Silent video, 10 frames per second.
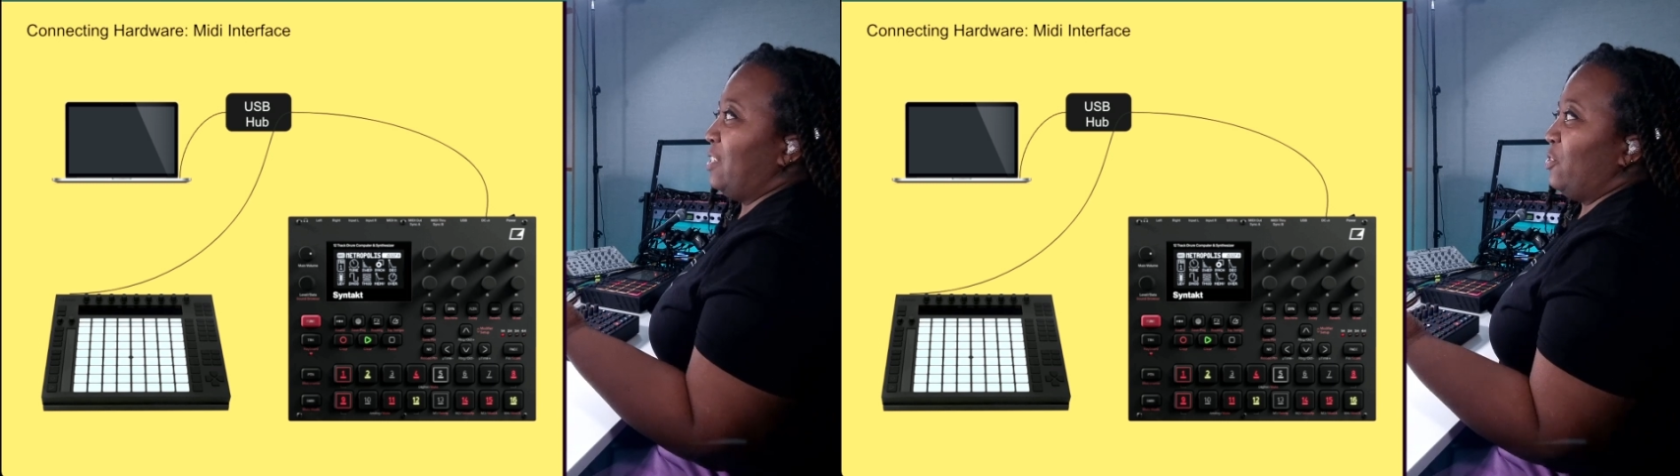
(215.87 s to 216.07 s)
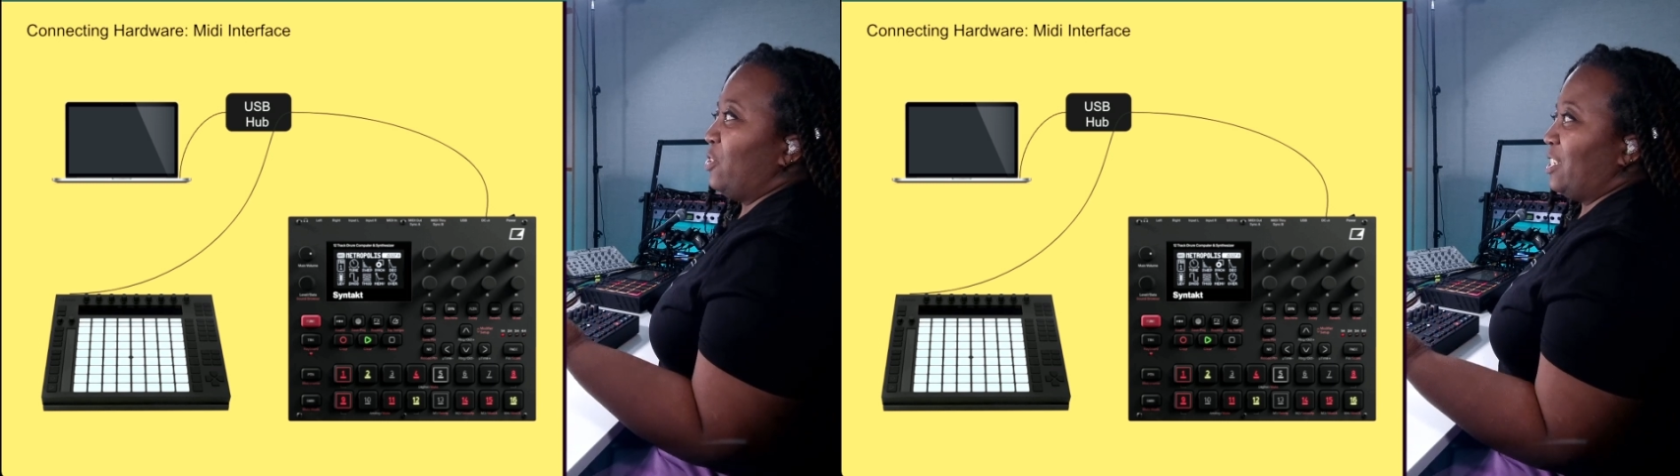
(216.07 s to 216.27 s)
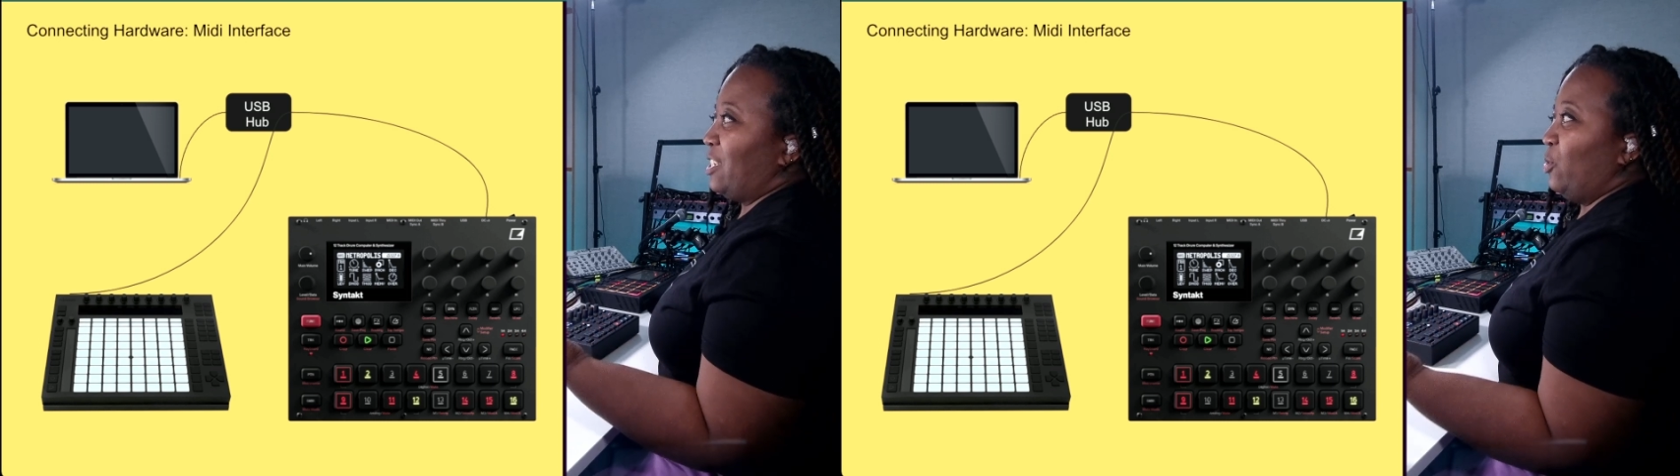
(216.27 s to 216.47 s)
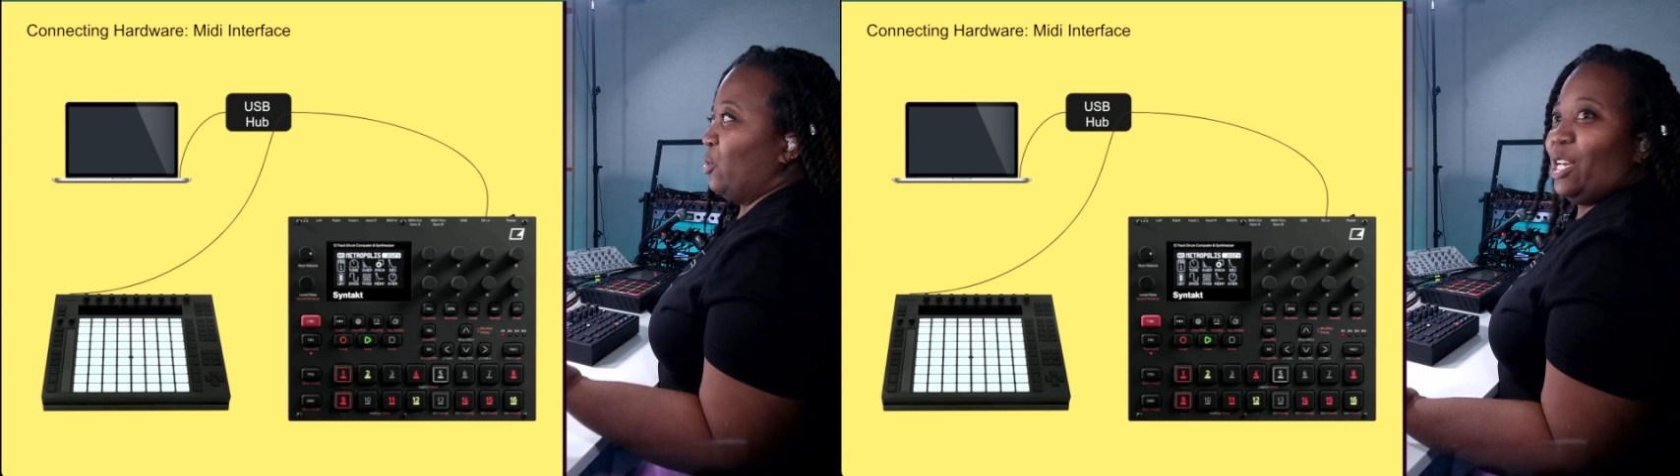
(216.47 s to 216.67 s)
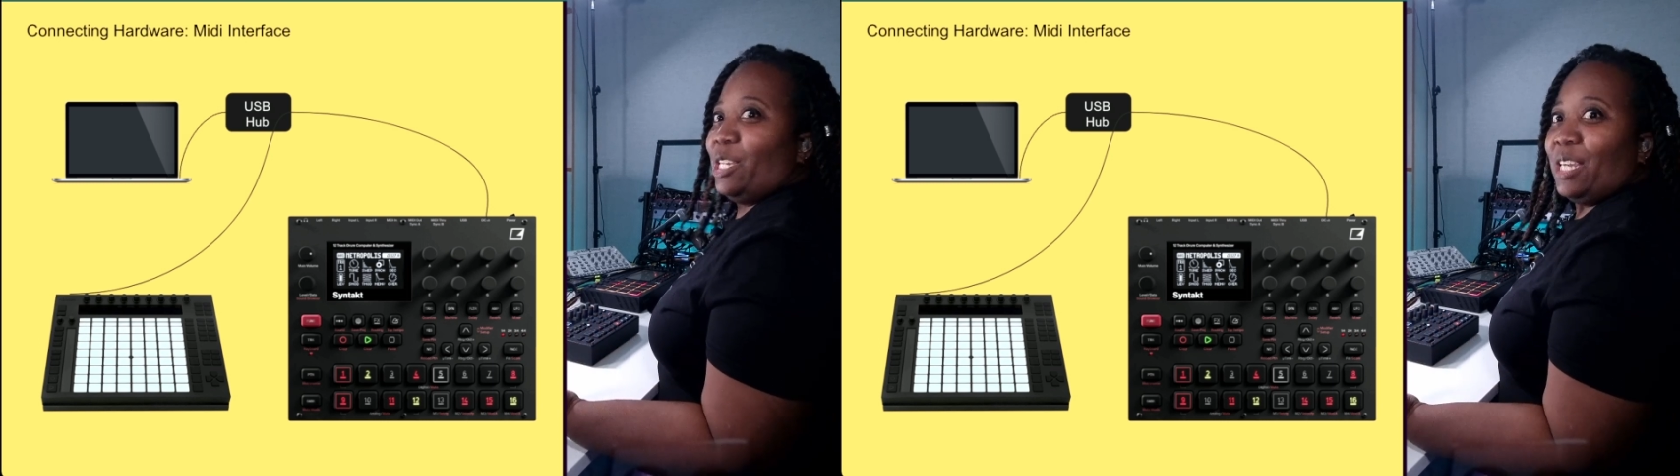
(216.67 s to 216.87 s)
you get to use
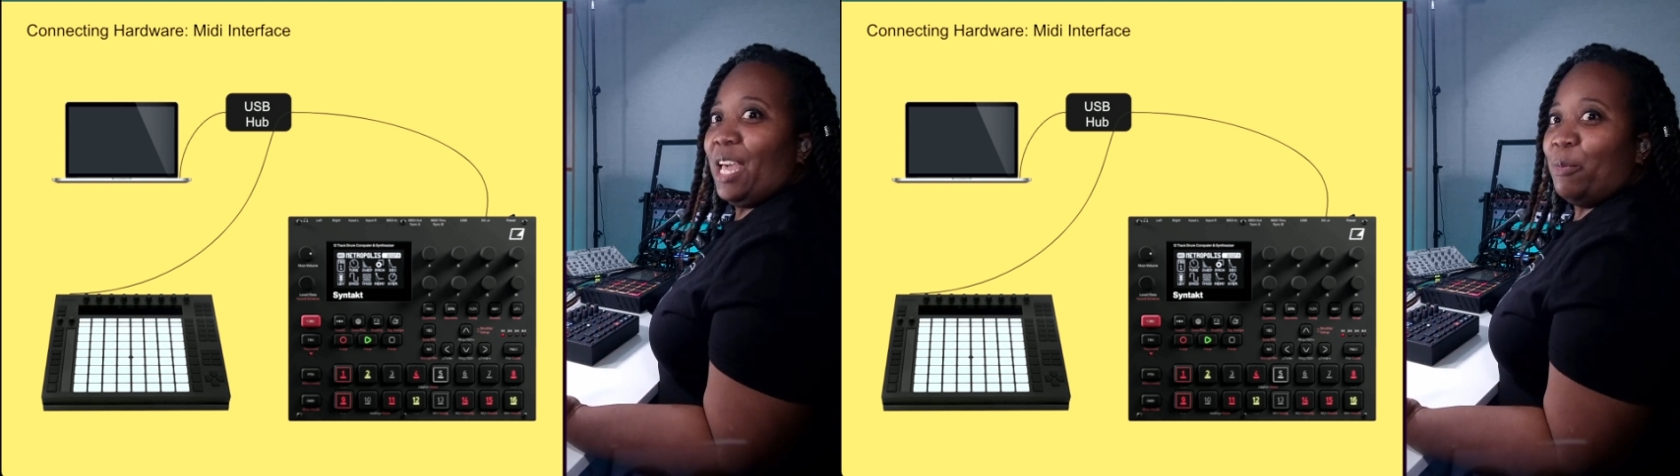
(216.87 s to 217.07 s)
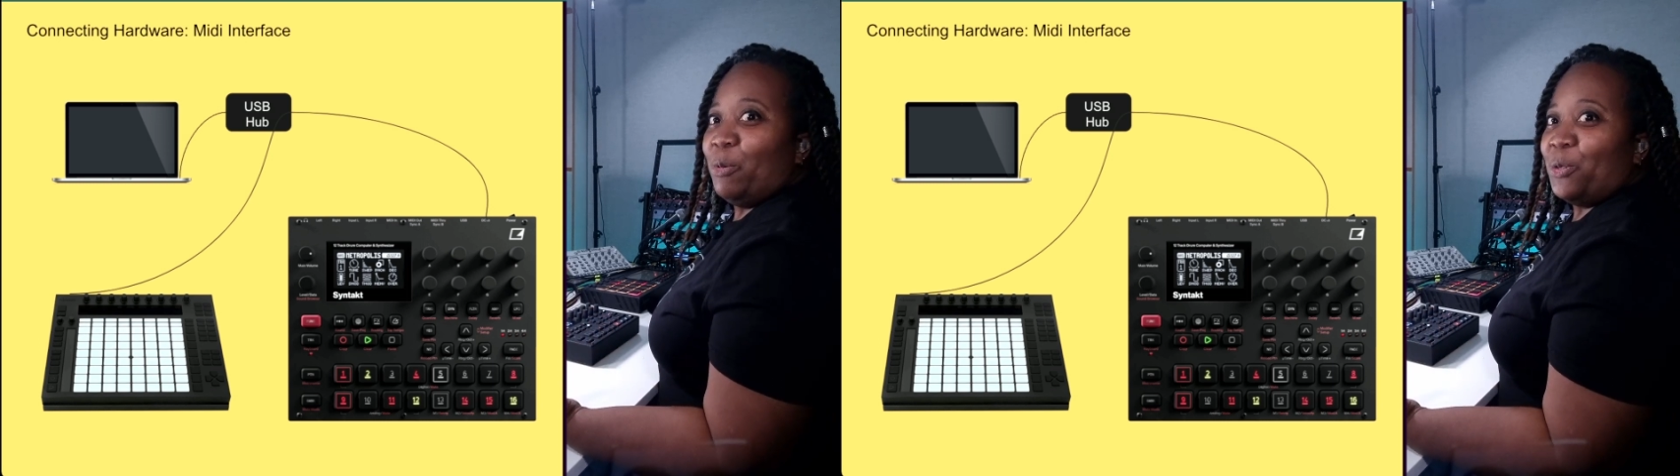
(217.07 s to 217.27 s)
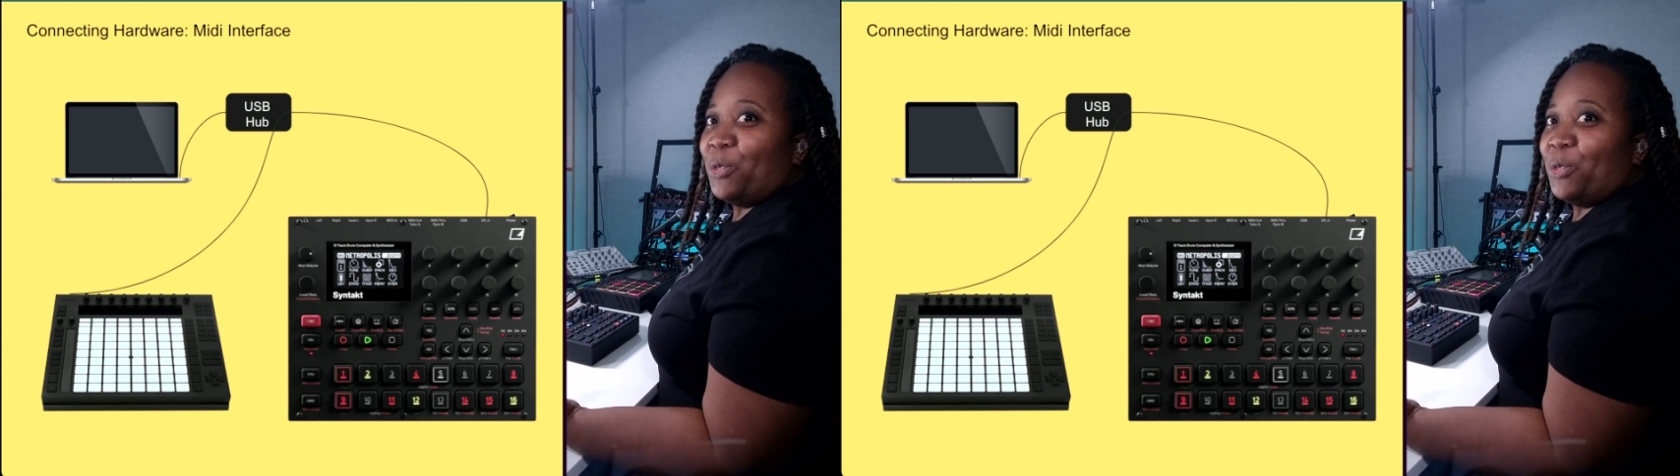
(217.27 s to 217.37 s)
less cables.